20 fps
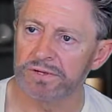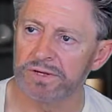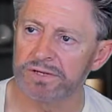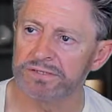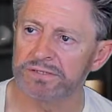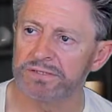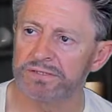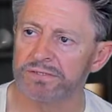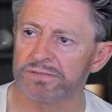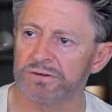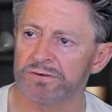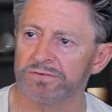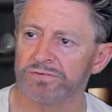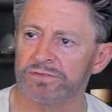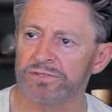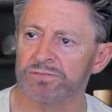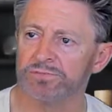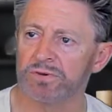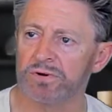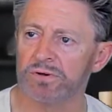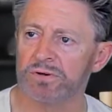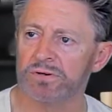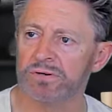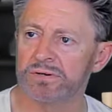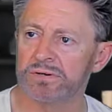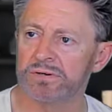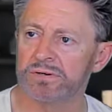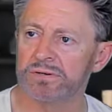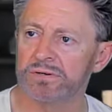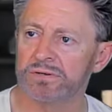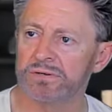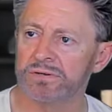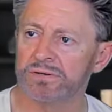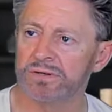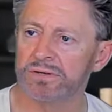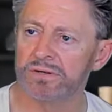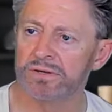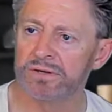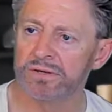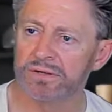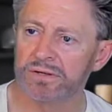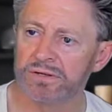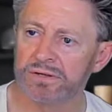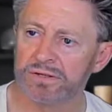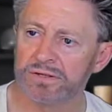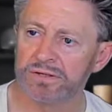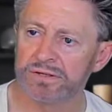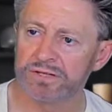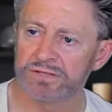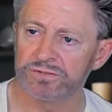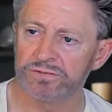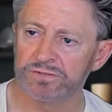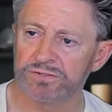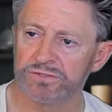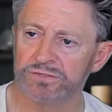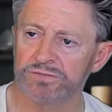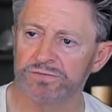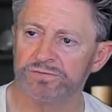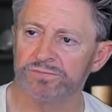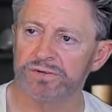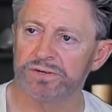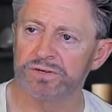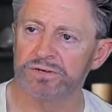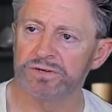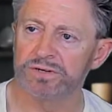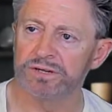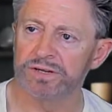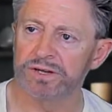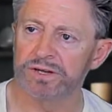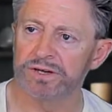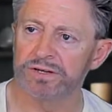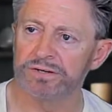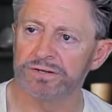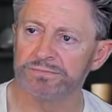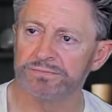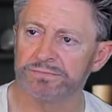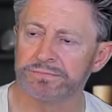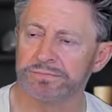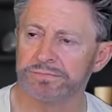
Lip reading: a surface blur. That's what you've been looking at.